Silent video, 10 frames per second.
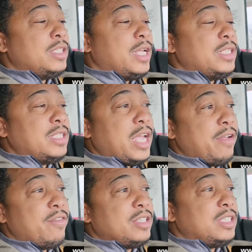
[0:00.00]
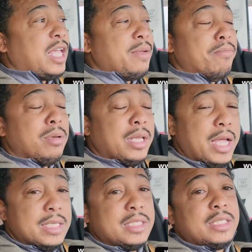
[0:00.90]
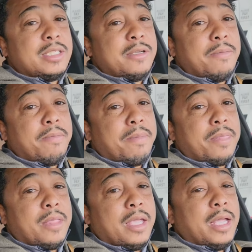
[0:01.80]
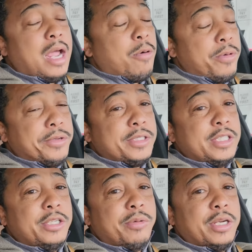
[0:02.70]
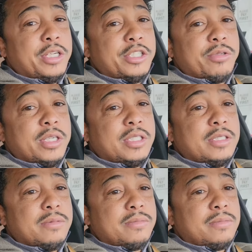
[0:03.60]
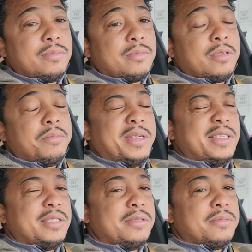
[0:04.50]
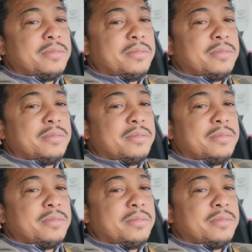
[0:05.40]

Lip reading: stay safe, stay blessed. And I will see you in these streets. Peace.